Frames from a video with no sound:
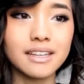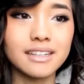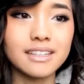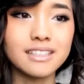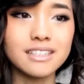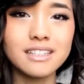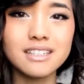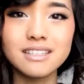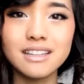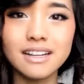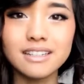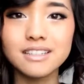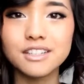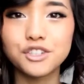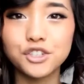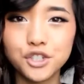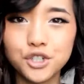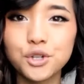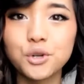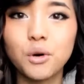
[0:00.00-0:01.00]
and it's just nice to
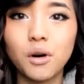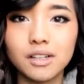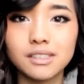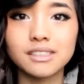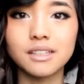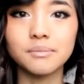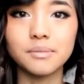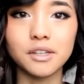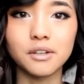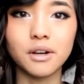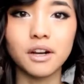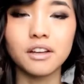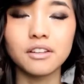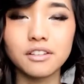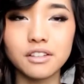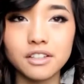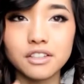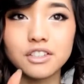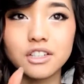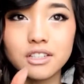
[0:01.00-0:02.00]
chew on something rather
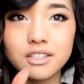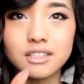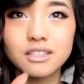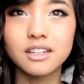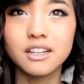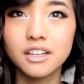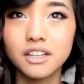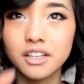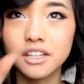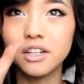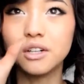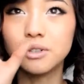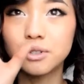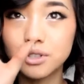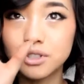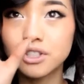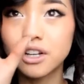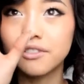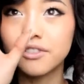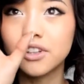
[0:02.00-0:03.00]
than just, you know,
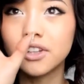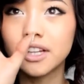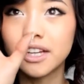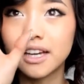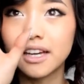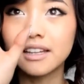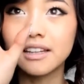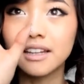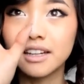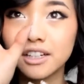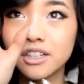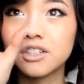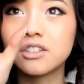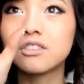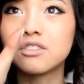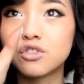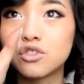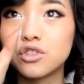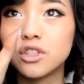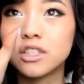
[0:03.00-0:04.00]
shoveling it and let it
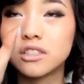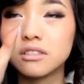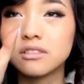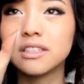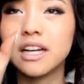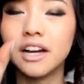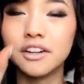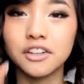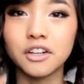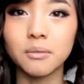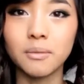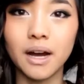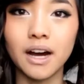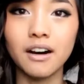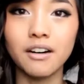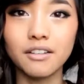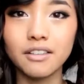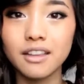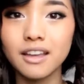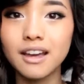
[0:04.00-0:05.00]
drizzle down your
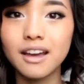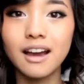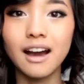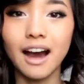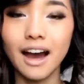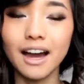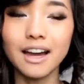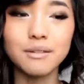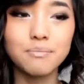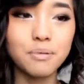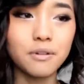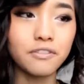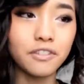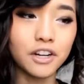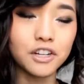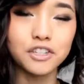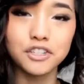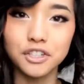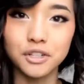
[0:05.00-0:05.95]
mouth. I prefer